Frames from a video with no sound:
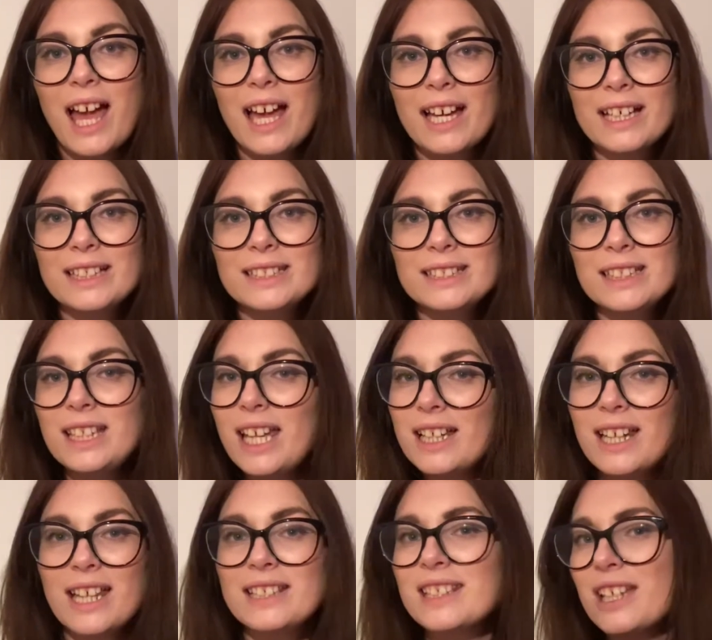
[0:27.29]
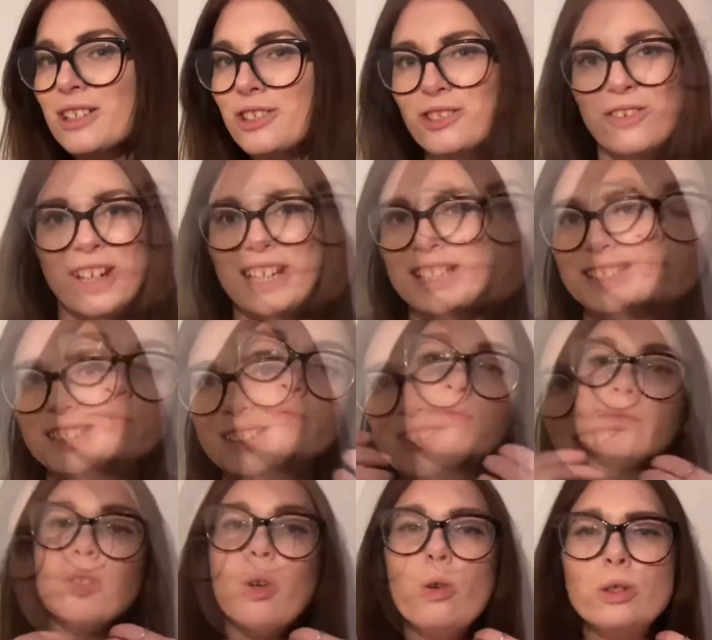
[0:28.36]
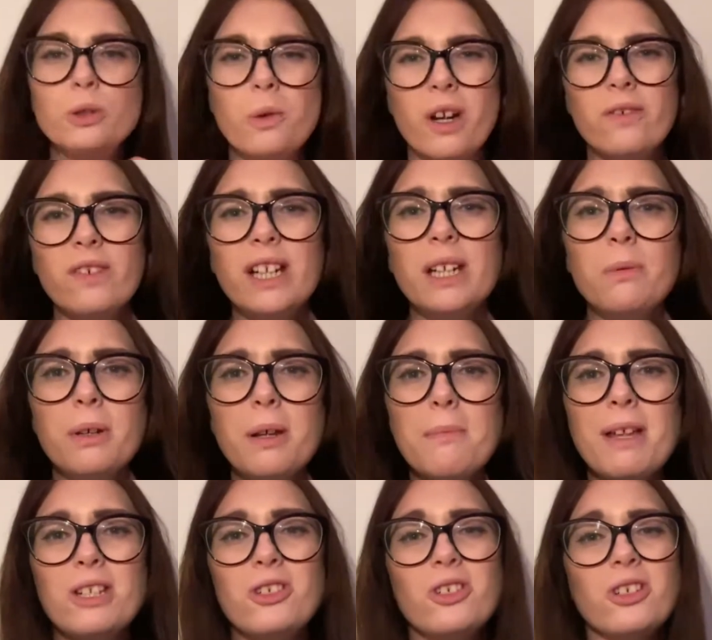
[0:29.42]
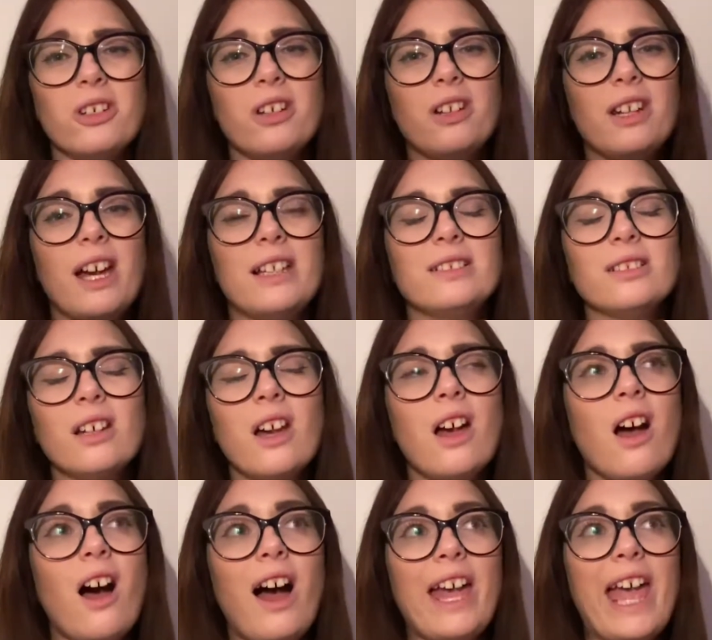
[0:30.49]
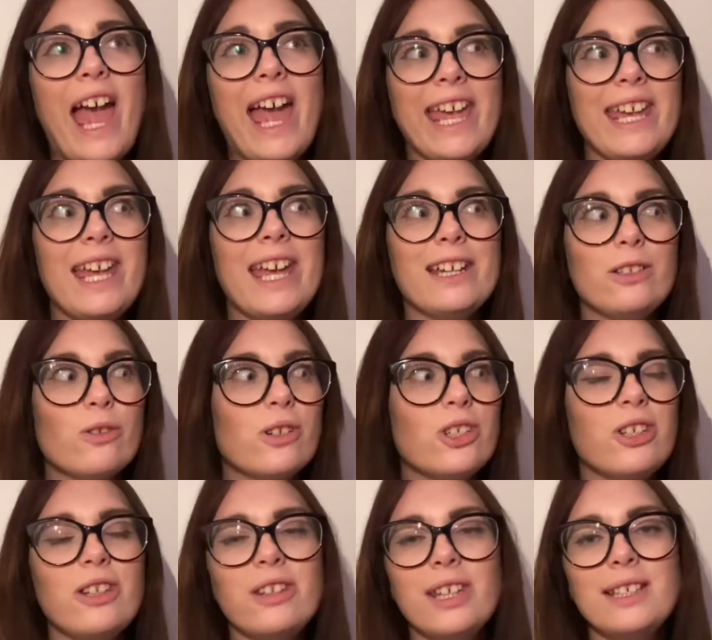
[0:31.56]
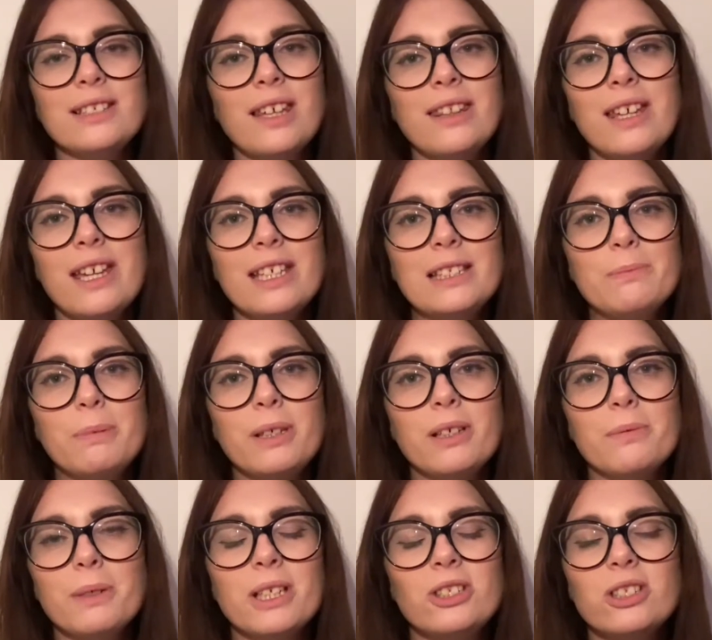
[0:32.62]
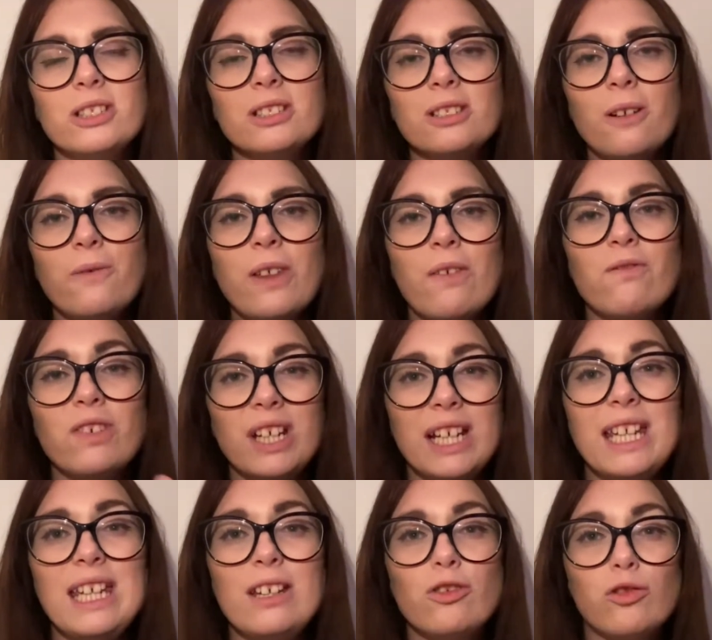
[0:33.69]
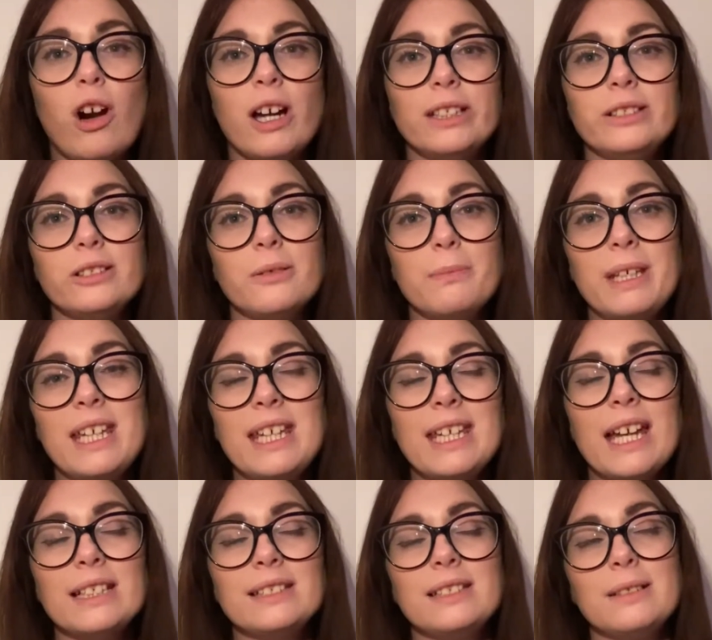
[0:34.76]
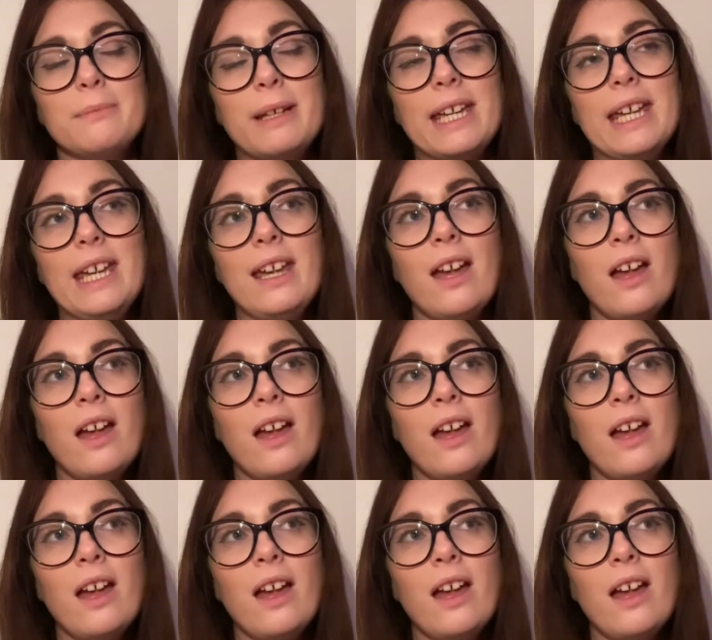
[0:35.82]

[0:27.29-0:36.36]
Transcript: And yeah, let's get straight into it. Also, I really want to mention, and I hate acknowledging things like this because it's just stuff that really grinds on me and gets to me.